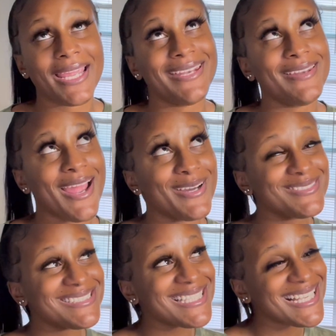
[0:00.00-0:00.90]
and
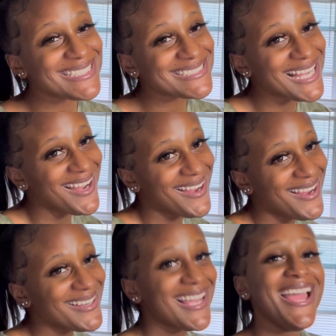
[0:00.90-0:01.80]
now TikTok.